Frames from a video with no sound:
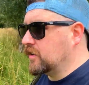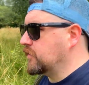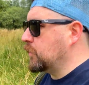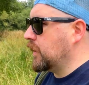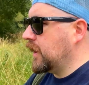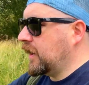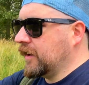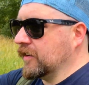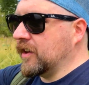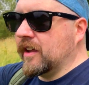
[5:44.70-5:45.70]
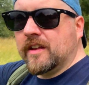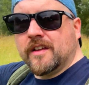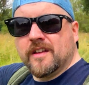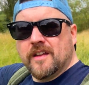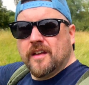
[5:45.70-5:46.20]
everywhere, there's
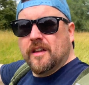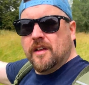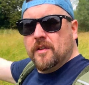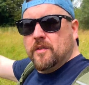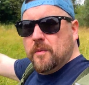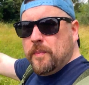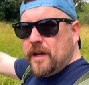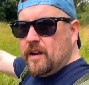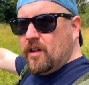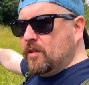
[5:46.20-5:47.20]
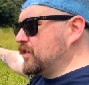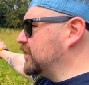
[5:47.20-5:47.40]
sort of big logs you